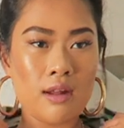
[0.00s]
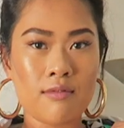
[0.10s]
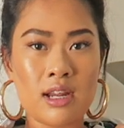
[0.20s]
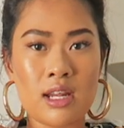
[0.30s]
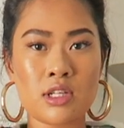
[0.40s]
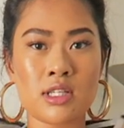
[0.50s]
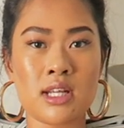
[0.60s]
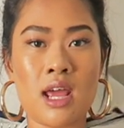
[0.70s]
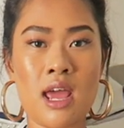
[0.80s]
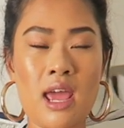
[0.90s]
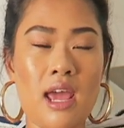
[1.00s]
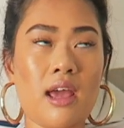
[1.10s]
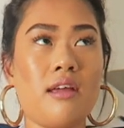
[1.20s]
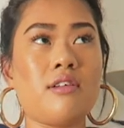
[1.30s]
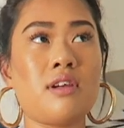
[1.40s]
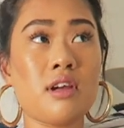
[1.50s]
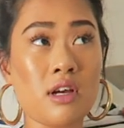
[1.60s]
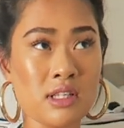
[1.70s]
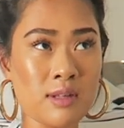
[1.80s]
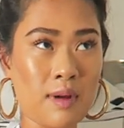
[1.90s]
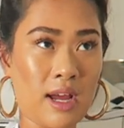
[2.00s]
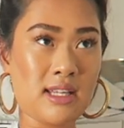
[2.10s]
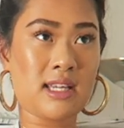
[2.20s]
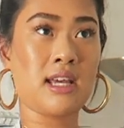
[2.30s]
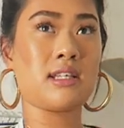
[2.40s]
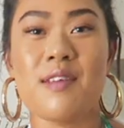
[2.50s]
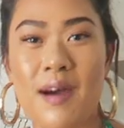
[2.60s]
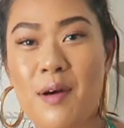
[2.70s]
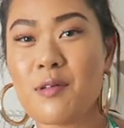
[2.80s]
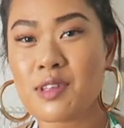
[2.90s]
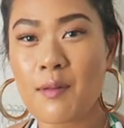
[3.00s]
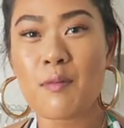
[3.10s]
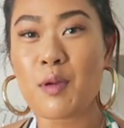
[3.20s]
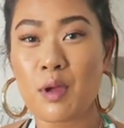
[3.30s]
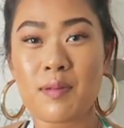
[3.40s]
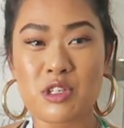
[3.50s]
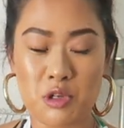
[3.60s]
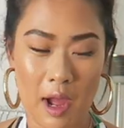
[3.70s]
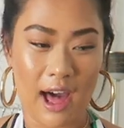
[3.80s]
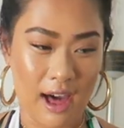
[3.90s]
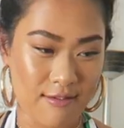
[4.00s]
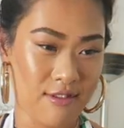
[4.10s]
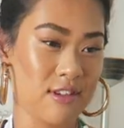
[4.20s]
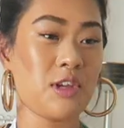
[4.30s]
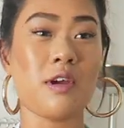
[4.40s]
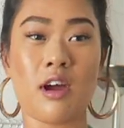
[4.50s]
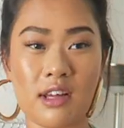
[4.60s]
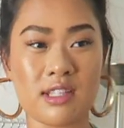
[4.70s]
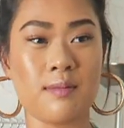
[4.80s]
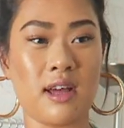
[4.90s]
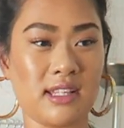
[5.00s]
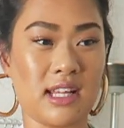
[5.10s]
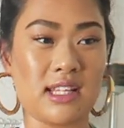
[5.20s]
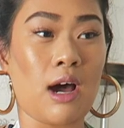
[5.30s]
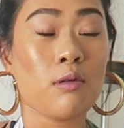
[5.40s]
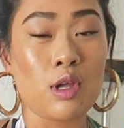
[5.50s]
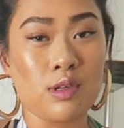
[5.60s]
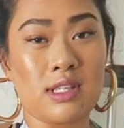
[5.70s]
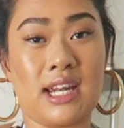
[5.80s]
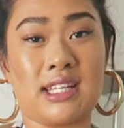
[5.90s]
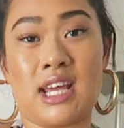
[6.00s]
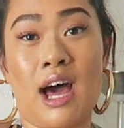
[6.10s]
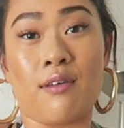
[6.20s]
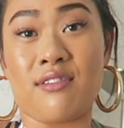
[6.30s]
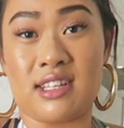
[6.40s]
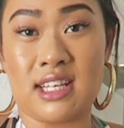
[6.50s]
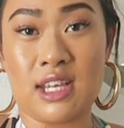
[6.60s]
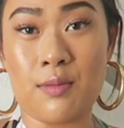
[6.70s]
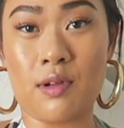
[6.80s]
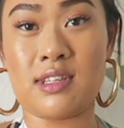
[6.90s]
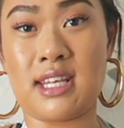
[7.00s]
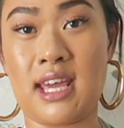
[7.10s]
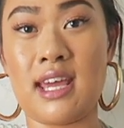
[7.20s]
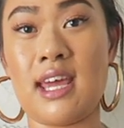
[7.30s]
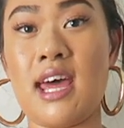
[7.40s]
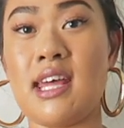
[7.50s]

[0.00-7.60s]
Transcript: And really just you can customize it. No matter what type of boobage you have, you can customize how loose and to how fitting you want it.